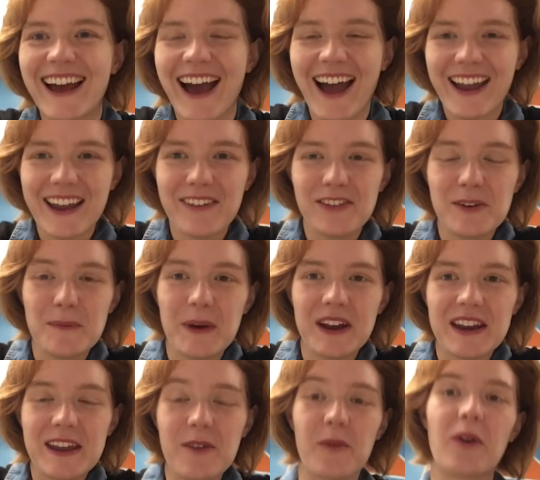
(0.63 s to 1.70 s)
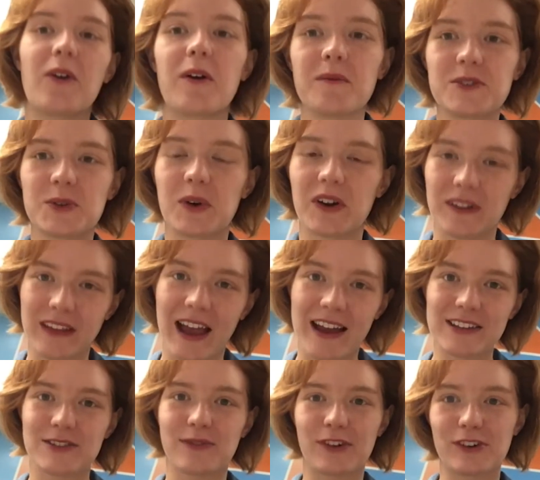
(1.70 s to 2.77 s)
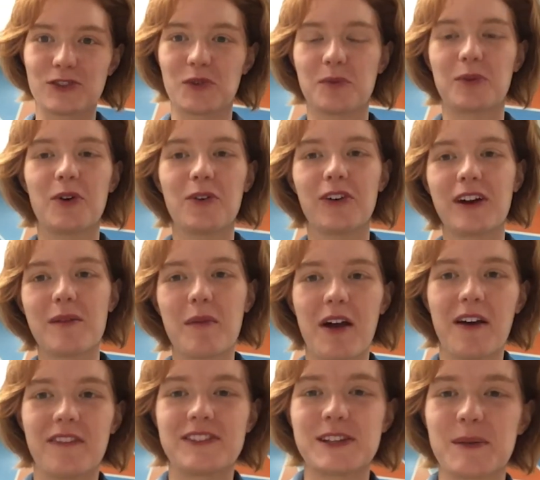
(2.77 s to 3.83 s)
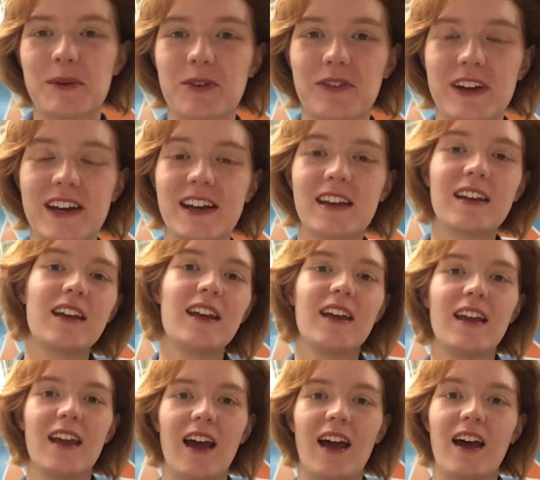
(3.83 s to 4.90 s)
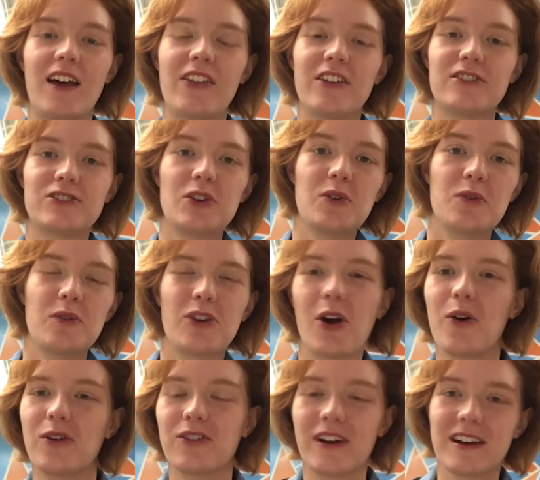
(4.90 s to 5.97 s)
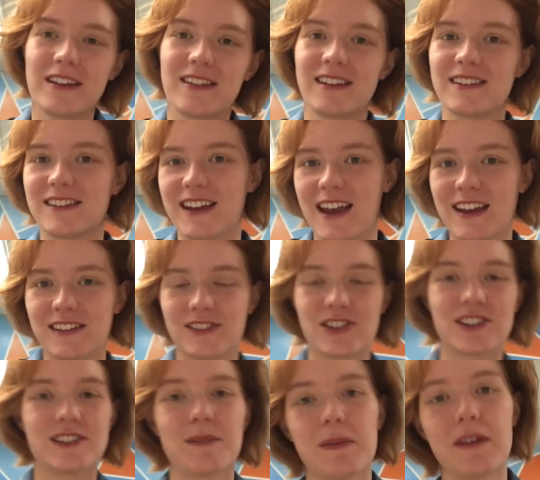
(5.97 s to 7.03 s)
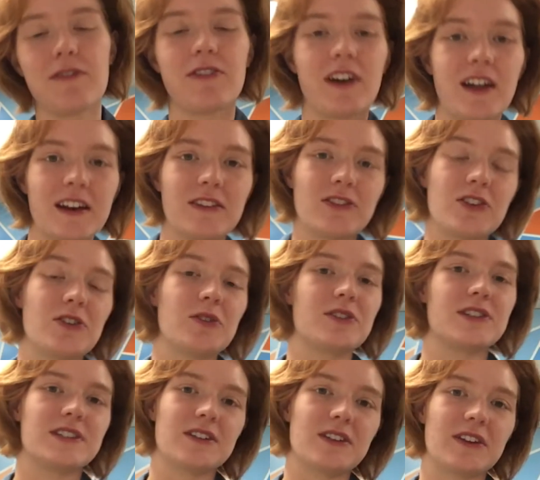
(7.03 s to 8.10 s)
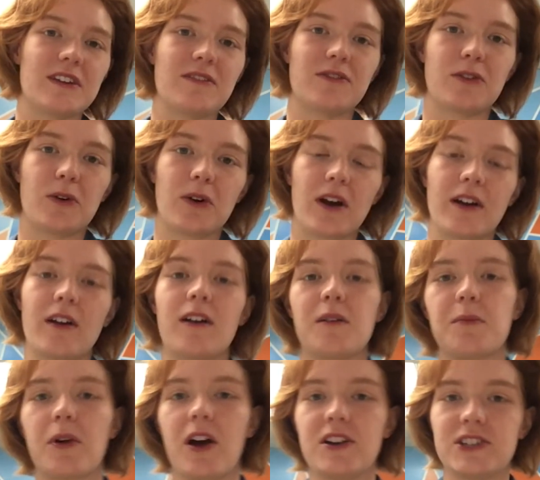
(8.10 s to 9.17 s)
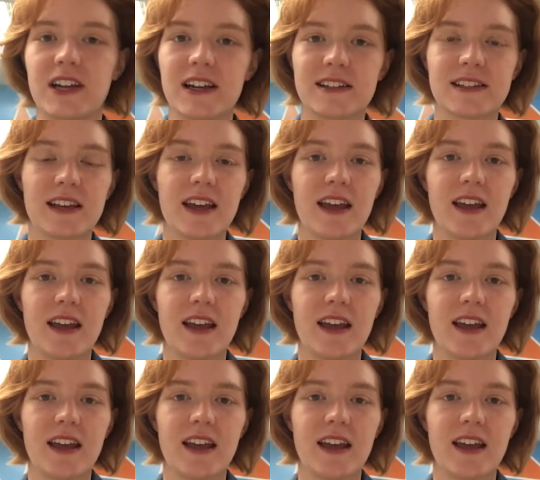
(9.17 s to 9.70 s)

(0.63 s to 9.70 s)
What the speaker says: Hi everybody, welcome to our last virtual program of summer reading. There's no code or anything today, it's just something fun if you're still looking for an art project.